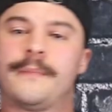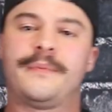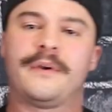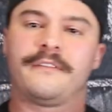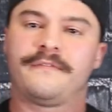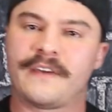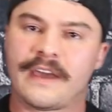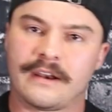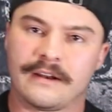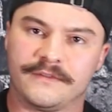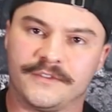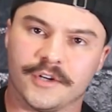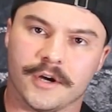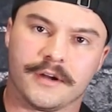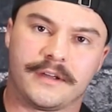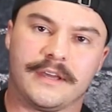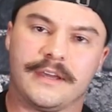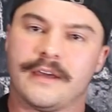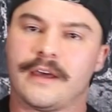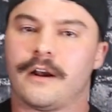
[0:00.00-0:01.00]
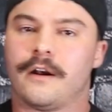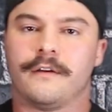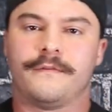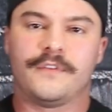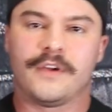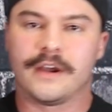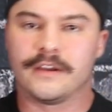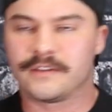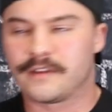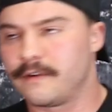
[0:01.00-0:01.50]
a big fan of jerky. I don't know
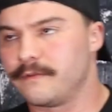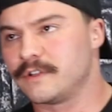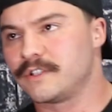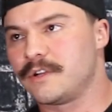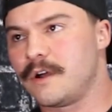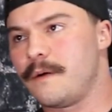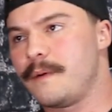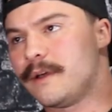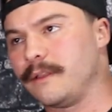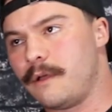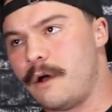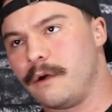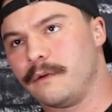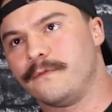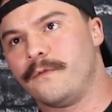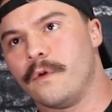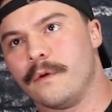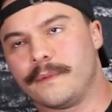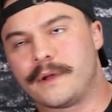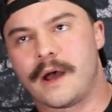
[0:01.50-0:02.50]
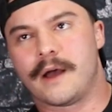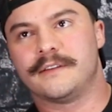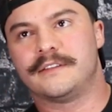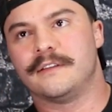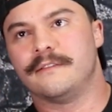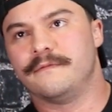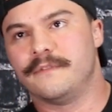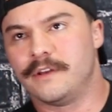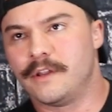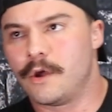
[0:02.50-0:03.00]
if you guys ever saw my long-form
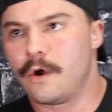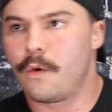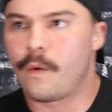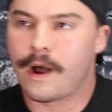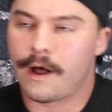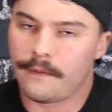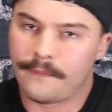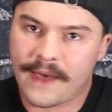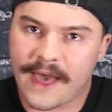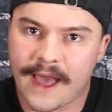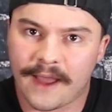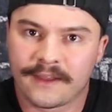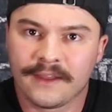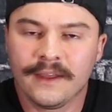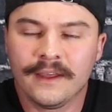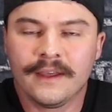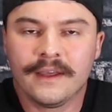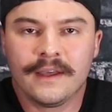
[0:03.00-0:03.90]
content video a while back.